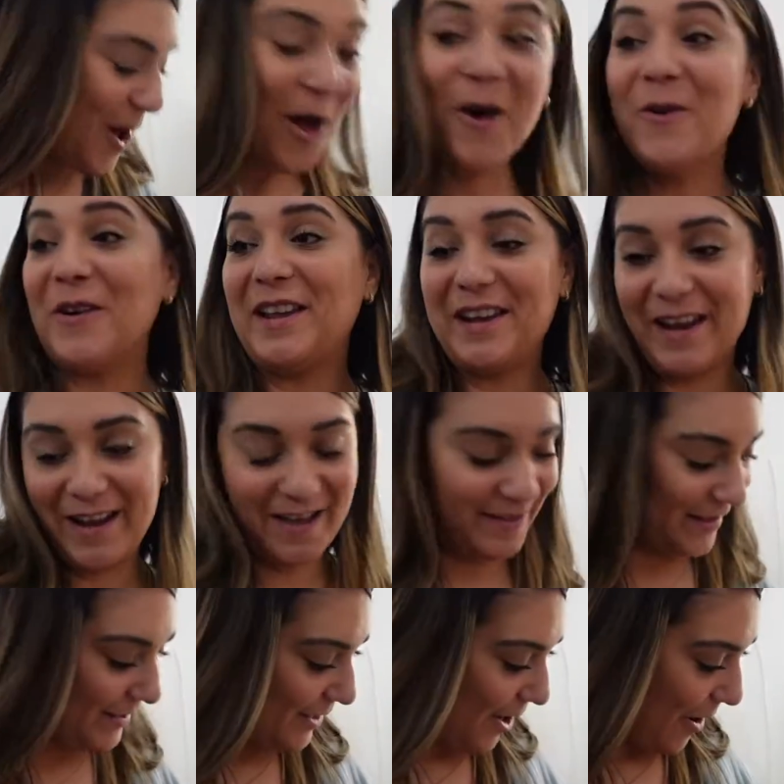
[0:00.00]
oh, and I got
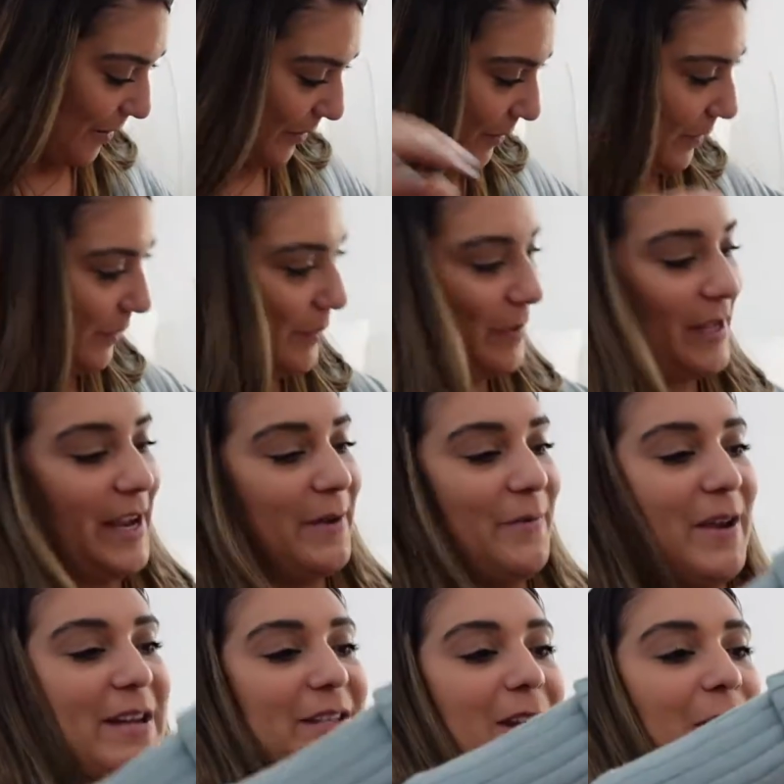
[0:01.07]
this top, plain
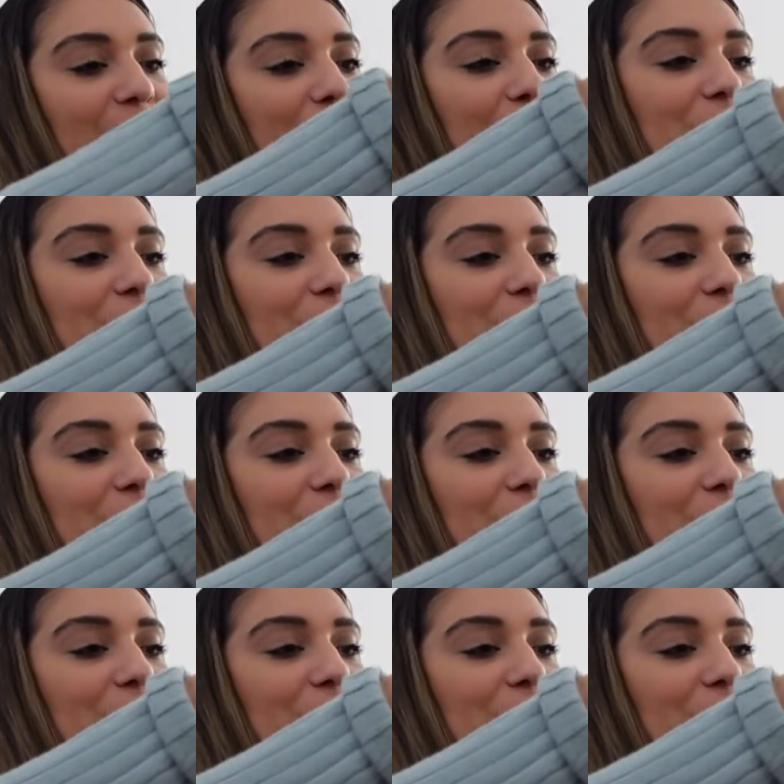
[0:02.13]
white top.